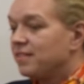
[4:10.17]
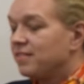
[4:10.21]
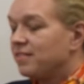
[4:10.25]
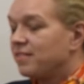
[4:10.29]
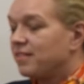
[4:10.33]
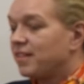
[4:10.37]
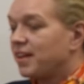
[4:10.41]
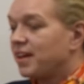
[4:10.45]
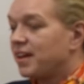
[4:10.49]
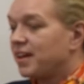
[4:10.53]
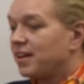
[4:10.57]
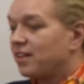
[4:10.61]

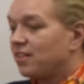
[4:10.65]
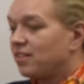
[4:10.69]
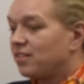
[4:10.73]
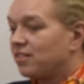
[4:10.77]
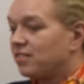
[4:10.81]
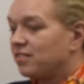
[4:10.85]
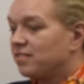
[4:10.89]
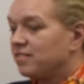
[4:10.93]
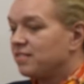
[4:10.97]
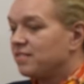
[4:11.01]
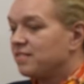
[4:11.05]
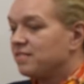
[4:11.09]
they
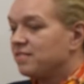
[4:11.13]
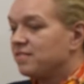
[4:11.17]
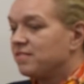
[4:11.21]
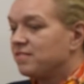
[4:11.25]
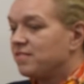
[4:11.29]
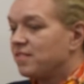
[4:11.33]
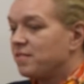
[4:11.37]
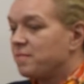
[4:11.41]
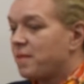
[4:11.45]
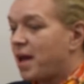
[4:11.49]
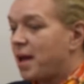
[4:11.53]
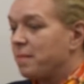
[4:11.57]
are
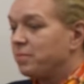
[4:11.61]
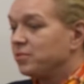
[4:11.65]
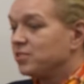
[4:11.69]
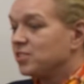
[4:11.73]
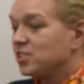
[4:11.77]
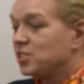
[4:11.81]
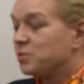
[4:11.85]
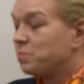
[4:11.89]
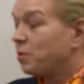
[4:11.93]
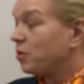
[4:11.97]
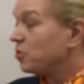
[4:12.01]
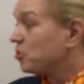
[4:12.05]
able to
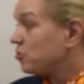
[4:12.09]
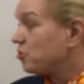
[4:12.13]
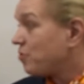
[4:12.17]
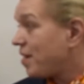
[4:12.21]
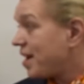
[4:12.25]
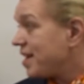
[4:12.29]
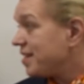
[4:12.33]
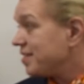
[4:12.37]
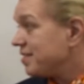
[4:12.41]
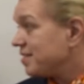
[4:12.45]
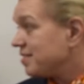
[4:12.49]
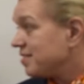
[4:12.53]
spot
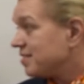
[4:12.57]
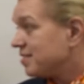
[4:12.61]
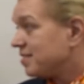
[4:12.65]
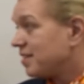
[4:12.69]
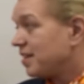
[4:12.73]
trends.